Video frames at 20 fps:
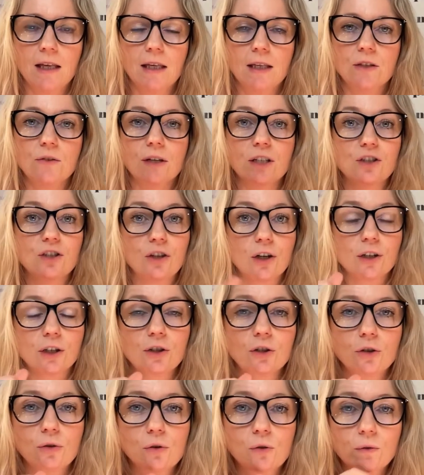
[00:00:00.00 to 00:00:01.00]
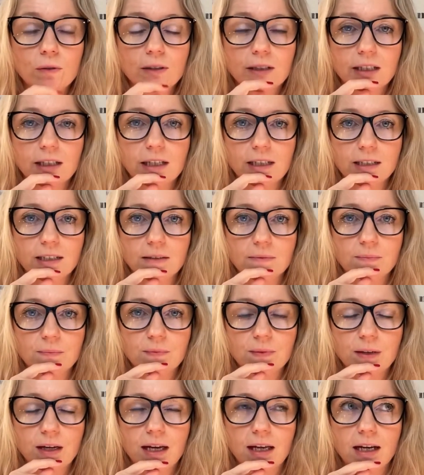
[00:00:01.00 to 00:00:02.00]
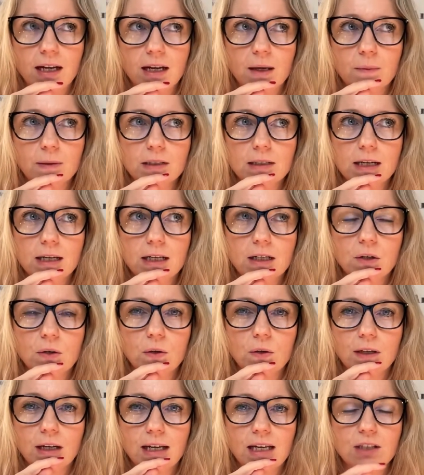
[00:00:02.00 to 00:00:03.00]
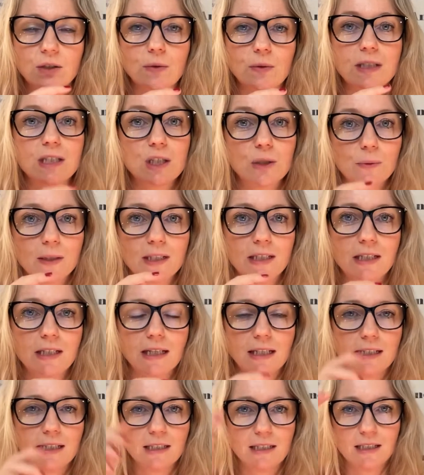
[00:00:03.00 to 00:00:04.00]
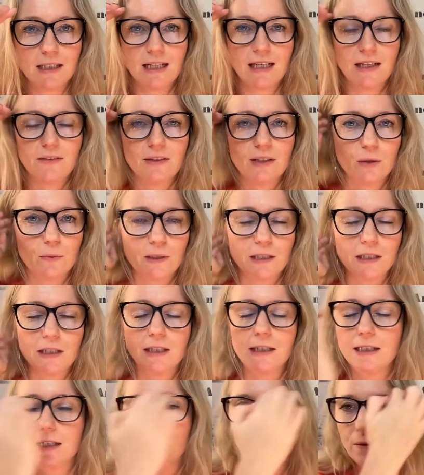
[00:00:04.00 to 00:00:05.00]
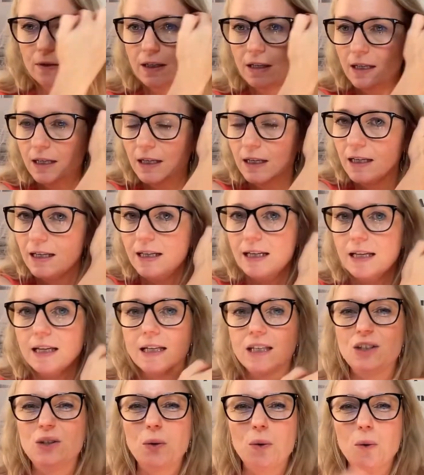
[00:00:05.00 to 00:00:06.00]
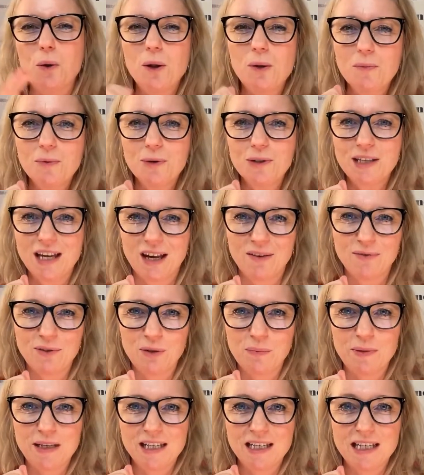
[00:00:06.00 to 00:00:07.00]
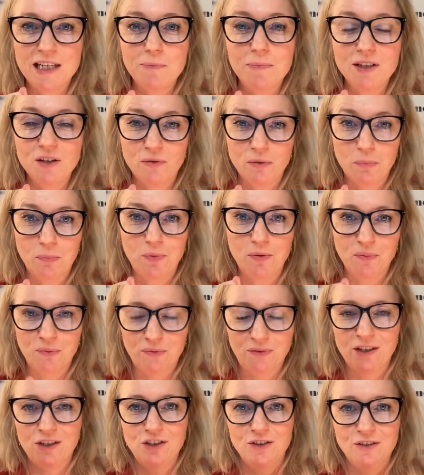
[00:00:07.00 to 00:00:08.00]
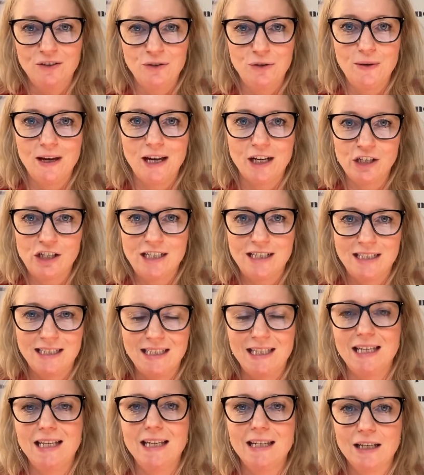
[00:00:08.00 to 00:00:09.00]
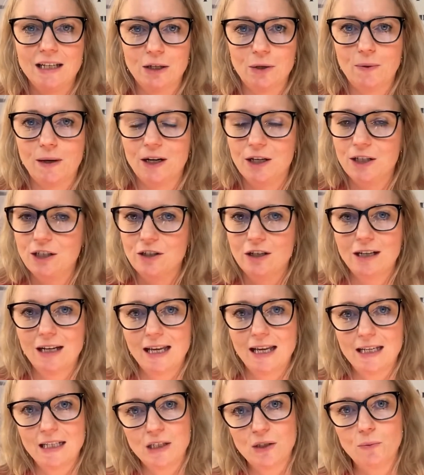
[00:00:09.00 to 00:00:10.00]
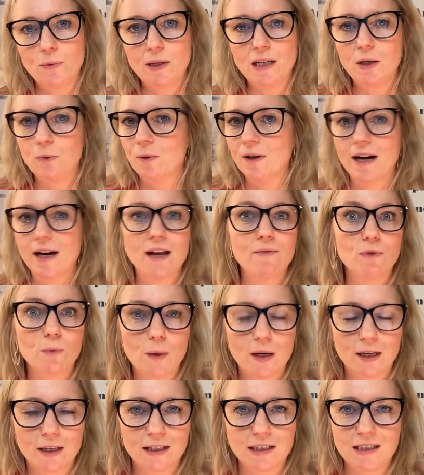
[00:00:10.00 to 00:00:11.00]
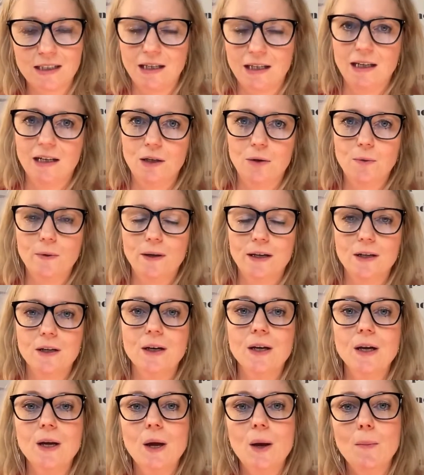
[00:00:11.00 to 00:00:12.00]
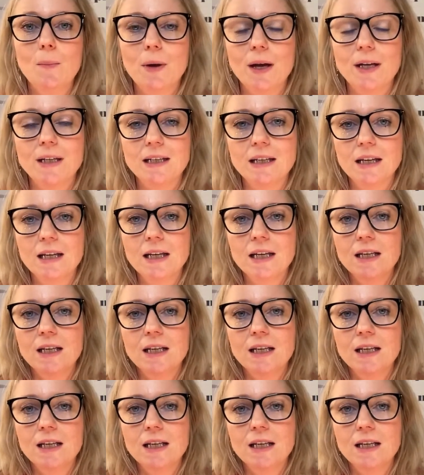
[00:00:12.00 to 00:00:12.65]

So I started to Googling it, and I was like, okay, so in Switzerland, since I live in Switzerland now, you almost have to be a little bit of a professional to actually sing in a choir. It's not like in Sweden where everyone can sing in a choir. But